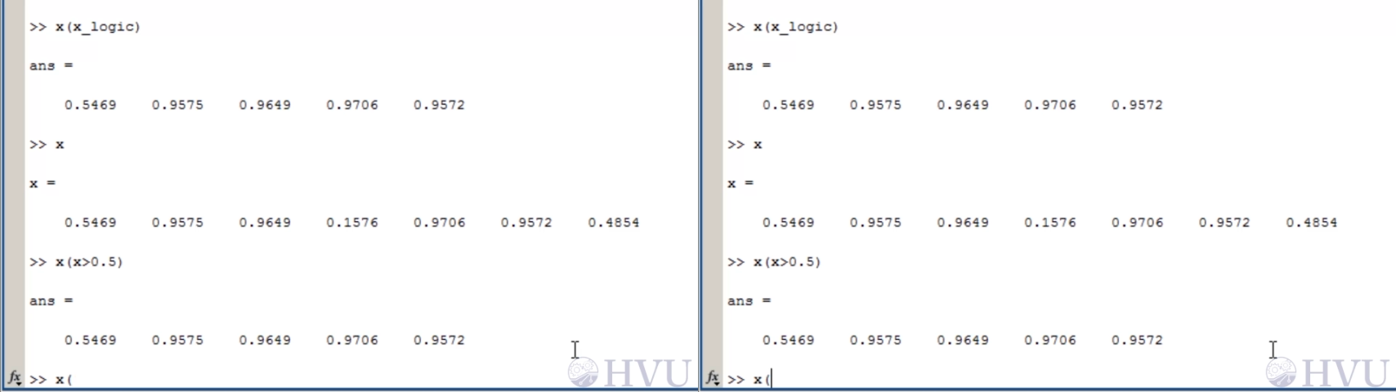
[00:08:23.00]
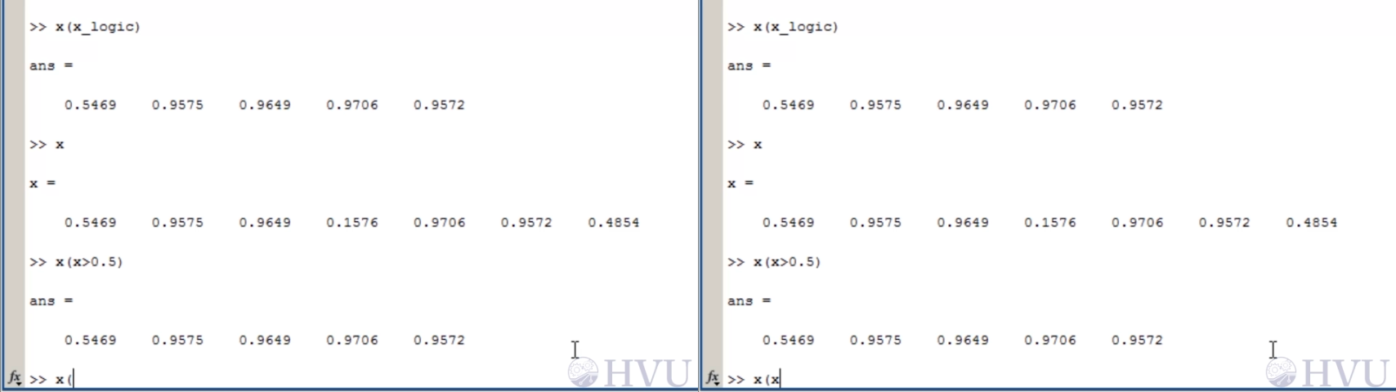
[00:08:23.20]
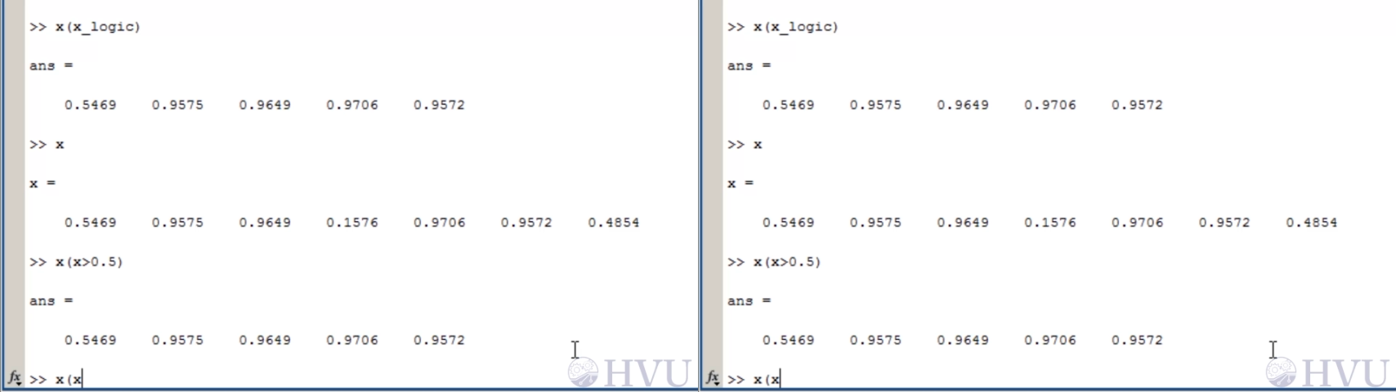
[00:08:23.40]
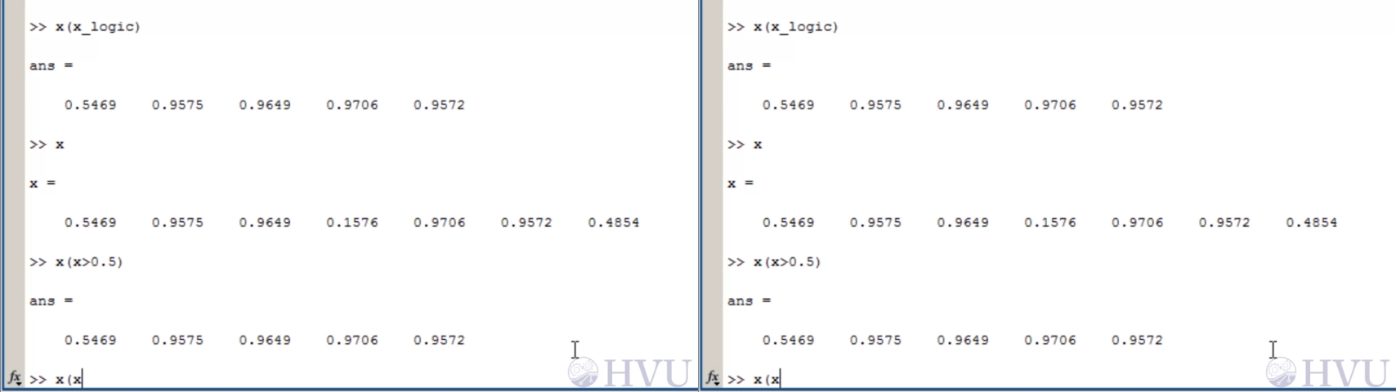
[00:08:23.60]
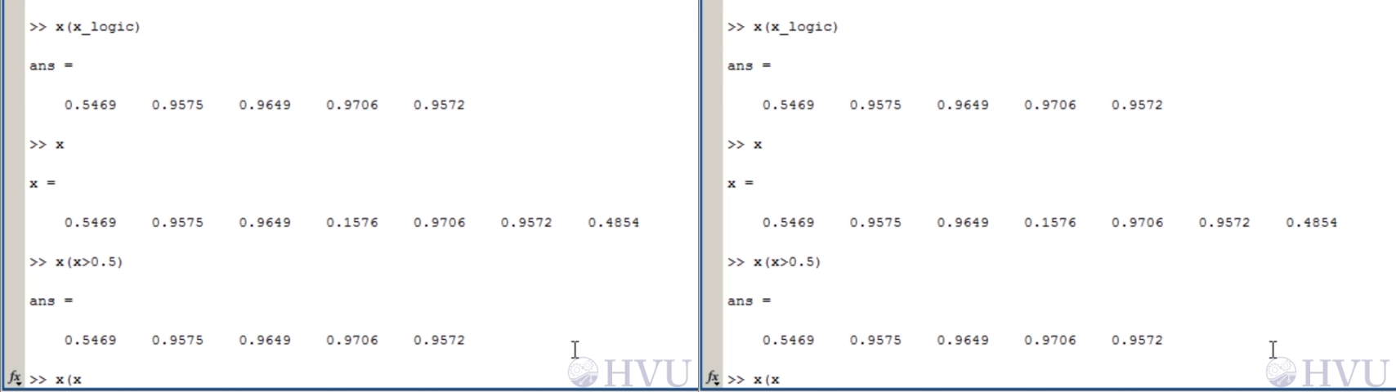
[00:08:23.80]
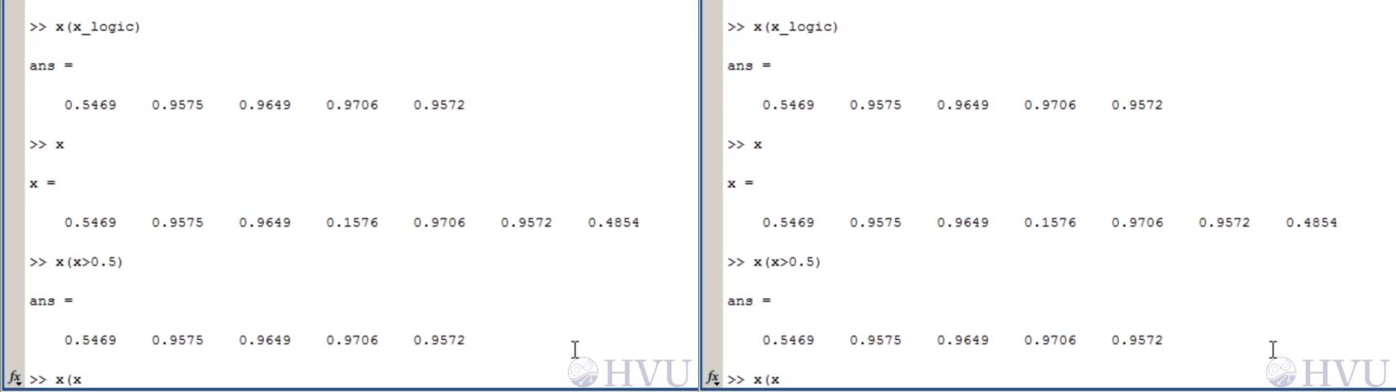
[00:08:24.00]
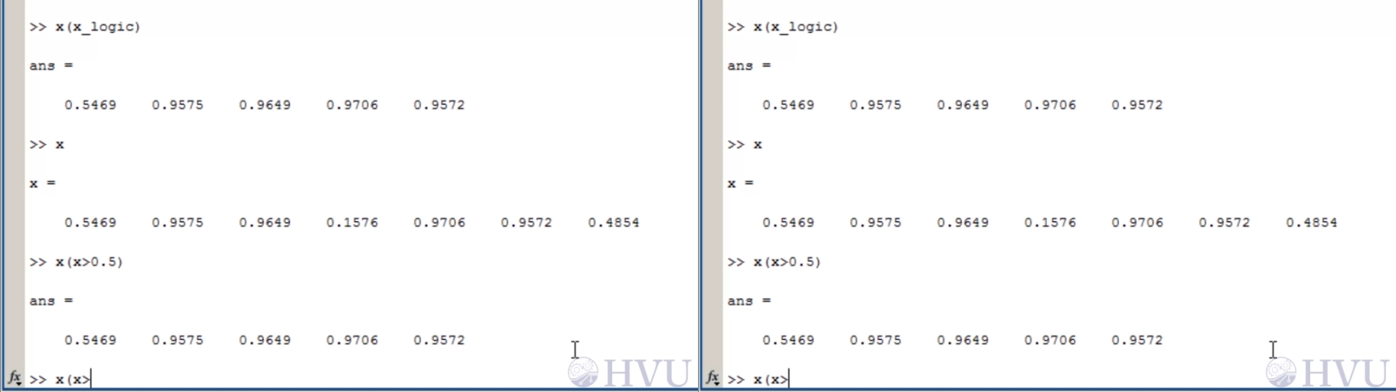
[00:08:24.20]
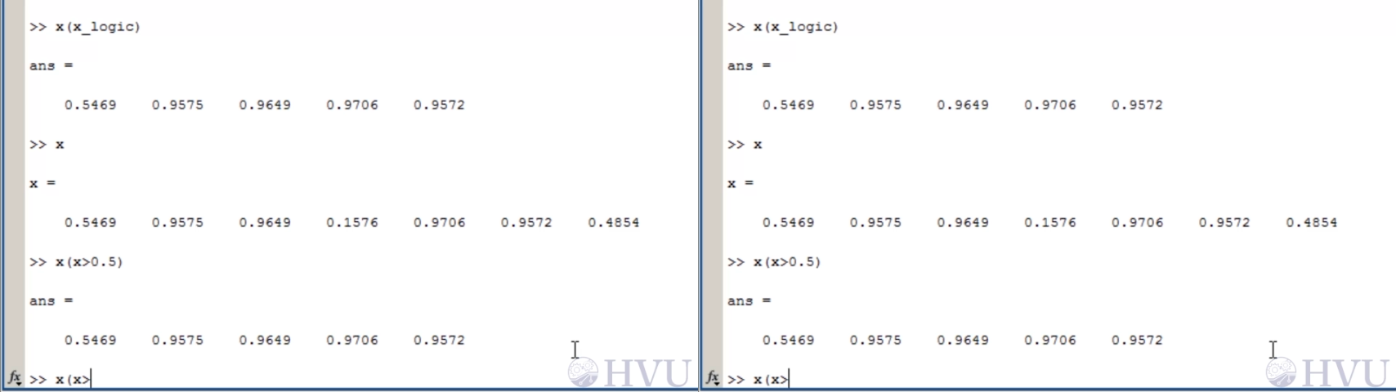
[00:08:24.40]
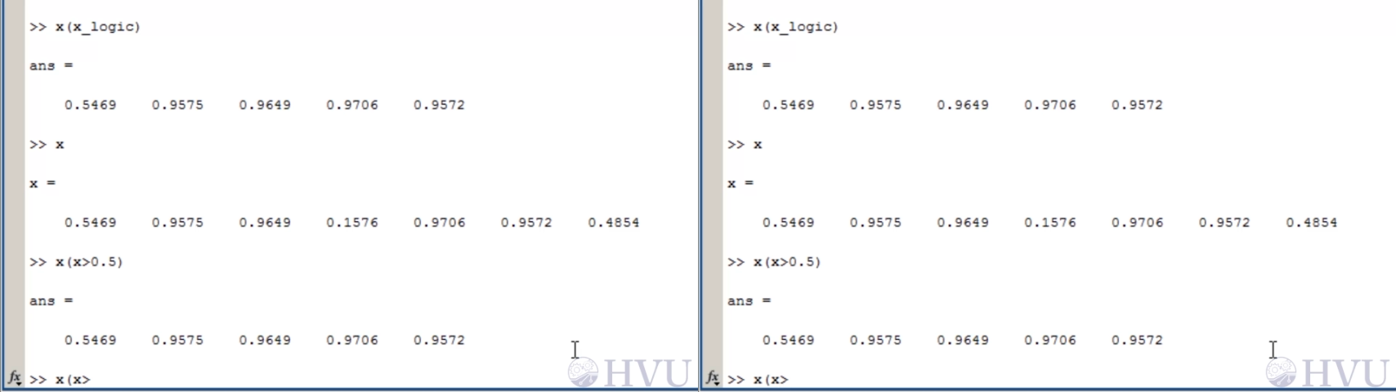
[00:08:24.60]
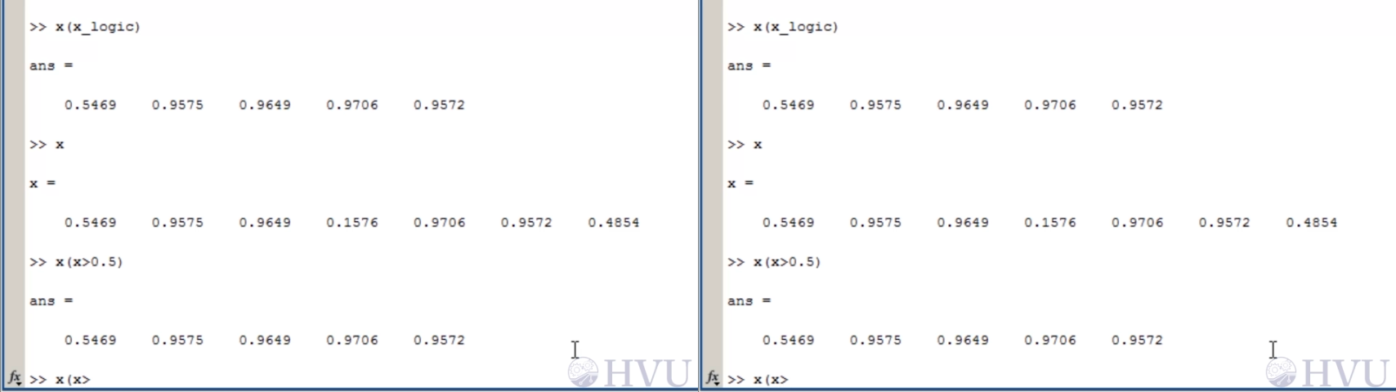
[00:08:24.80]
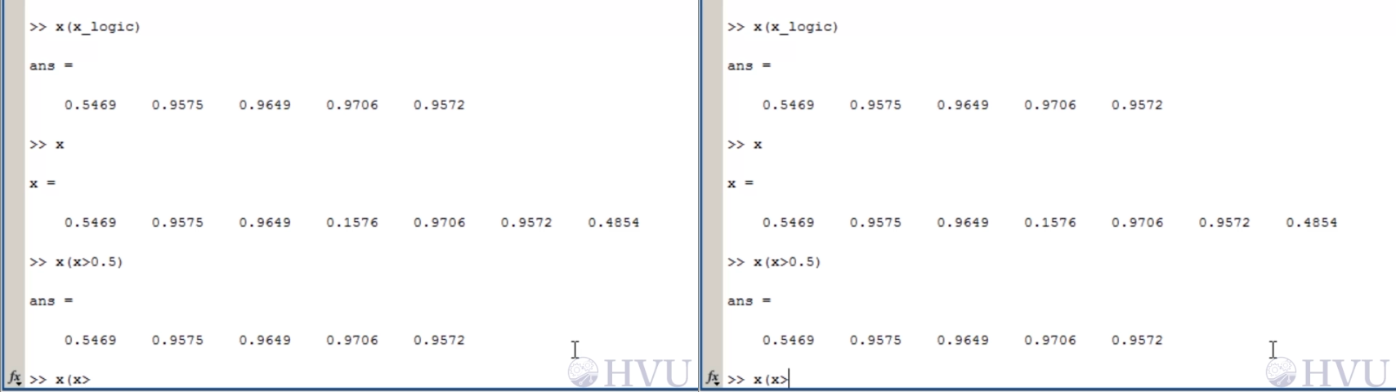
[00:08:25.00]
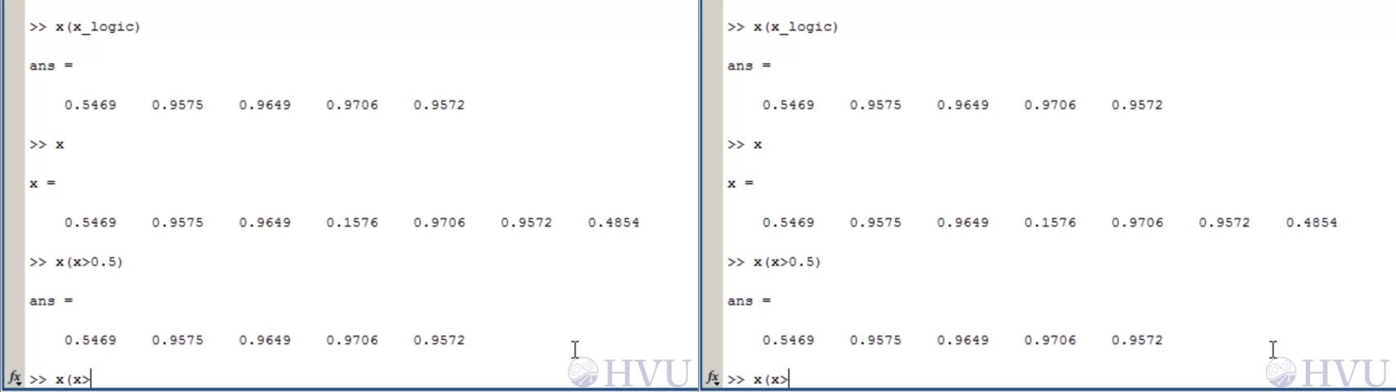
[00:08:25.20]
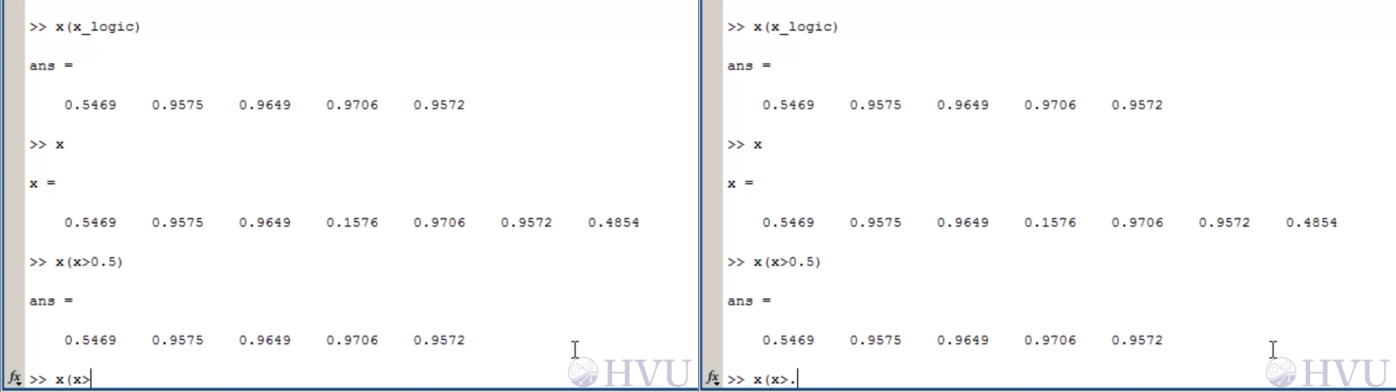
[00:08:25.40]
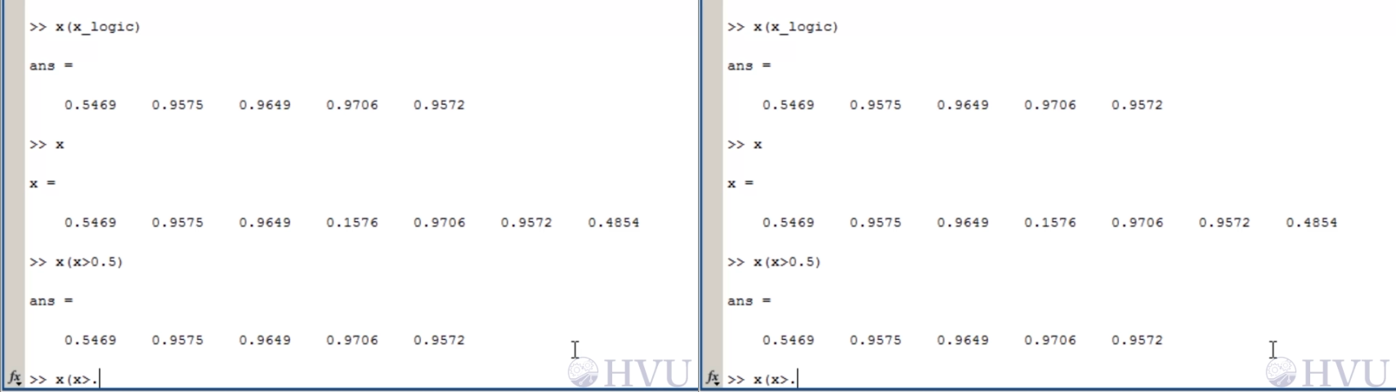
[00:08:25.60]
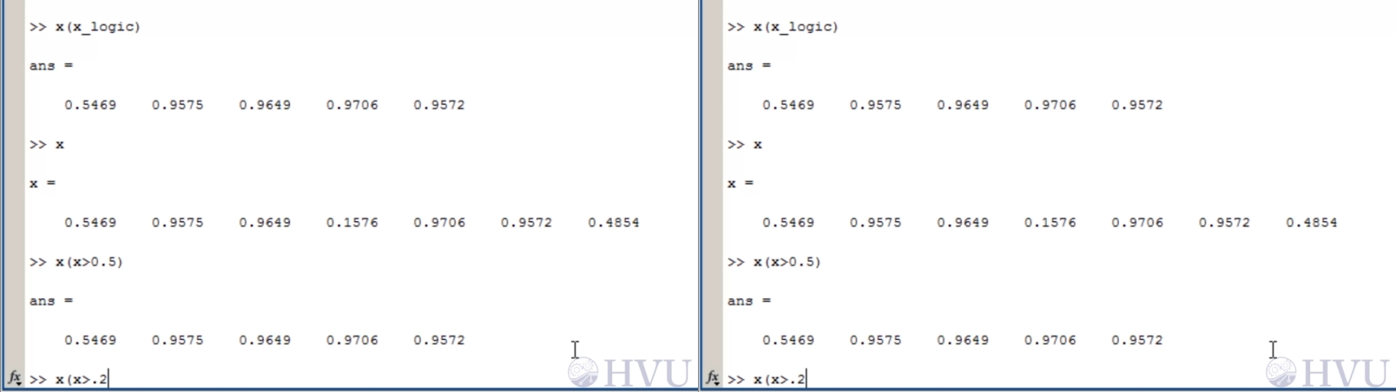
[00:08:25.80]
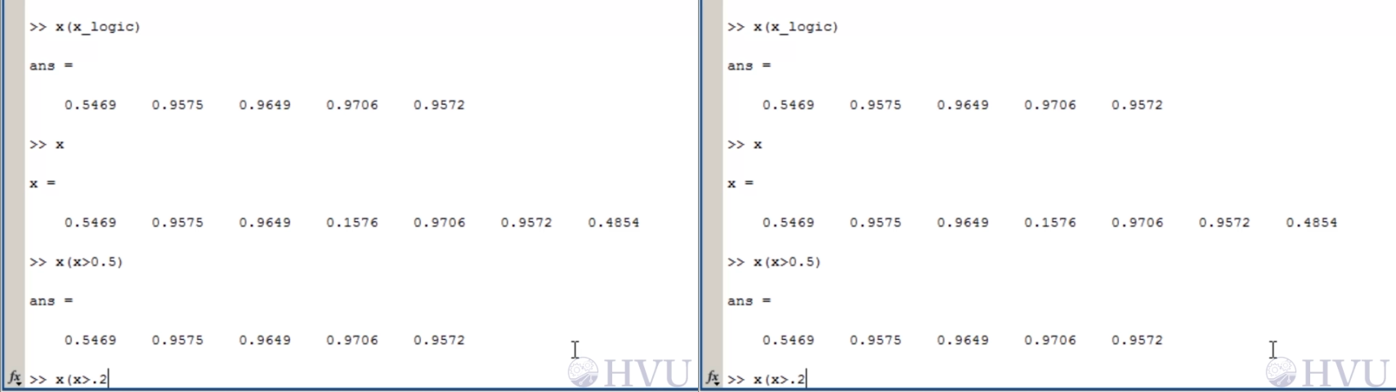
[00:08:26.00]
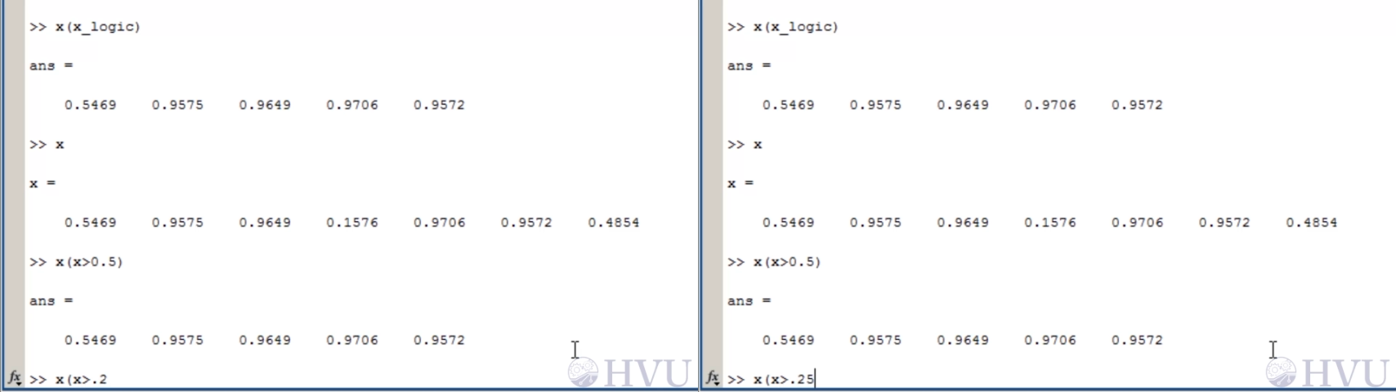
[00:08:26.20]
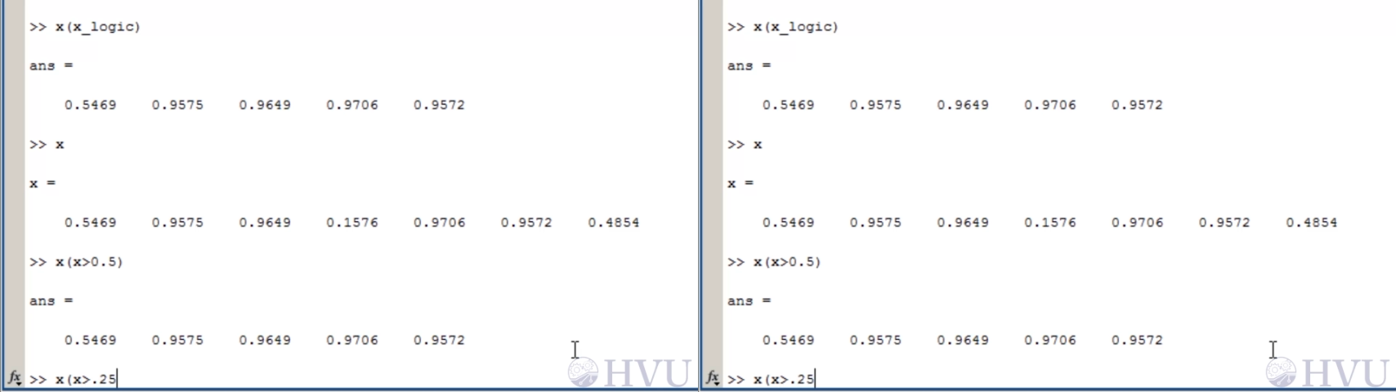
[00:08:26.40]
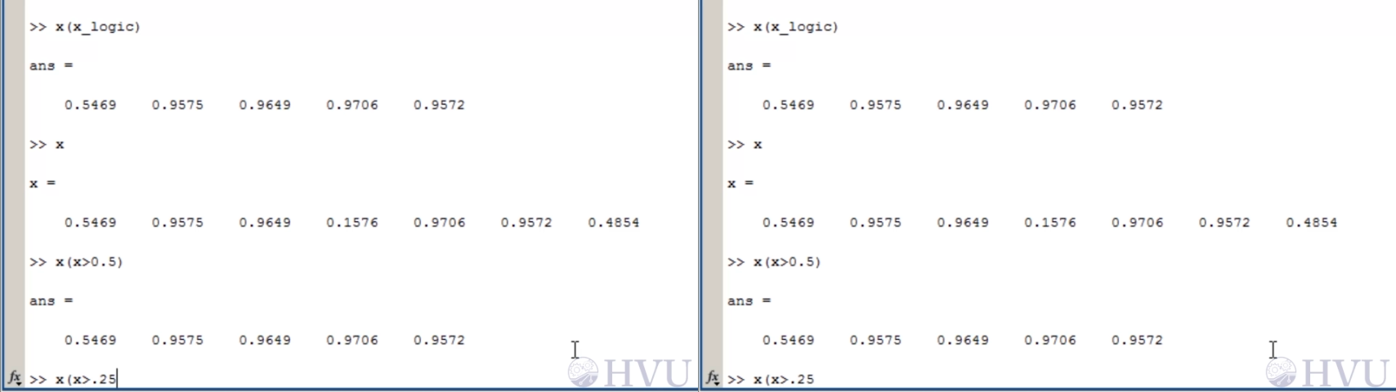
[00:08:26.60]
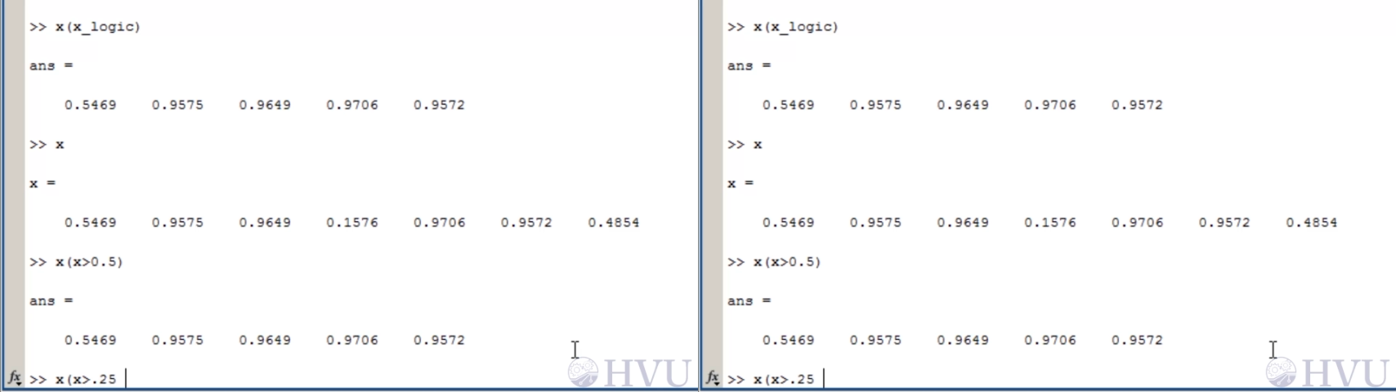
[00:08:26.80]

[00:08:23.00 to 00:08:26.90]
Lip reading: No face is visible, so there are no lips to read.